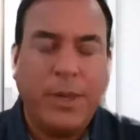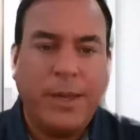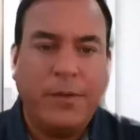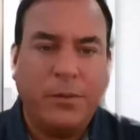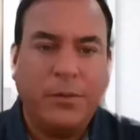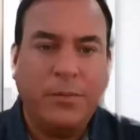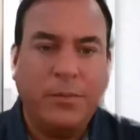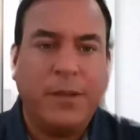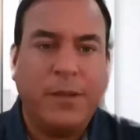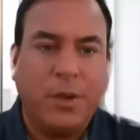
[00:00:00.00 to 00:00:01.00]
to handle the
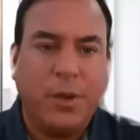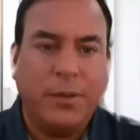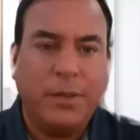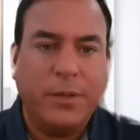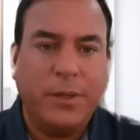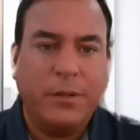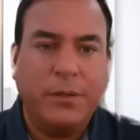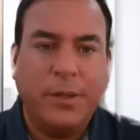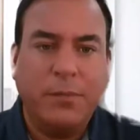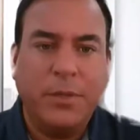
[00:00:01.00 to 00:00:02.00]
backlog that
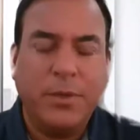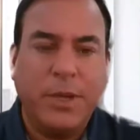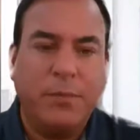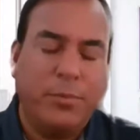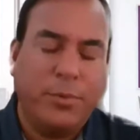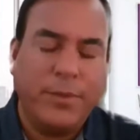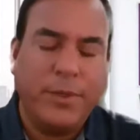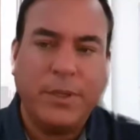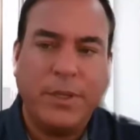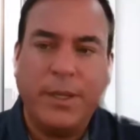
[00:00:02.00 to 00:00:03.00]
had built up
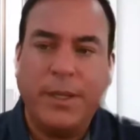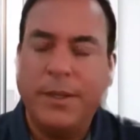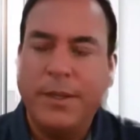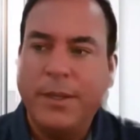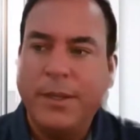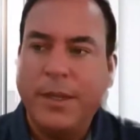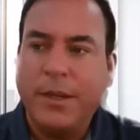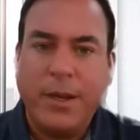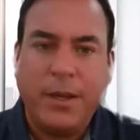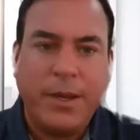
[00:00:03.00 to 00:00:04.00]
previously, and
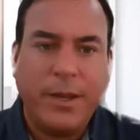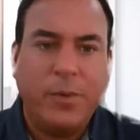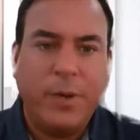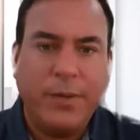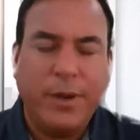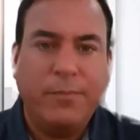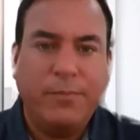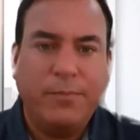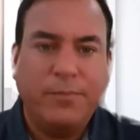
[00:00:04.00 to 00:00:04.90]
it made a lot of headway there.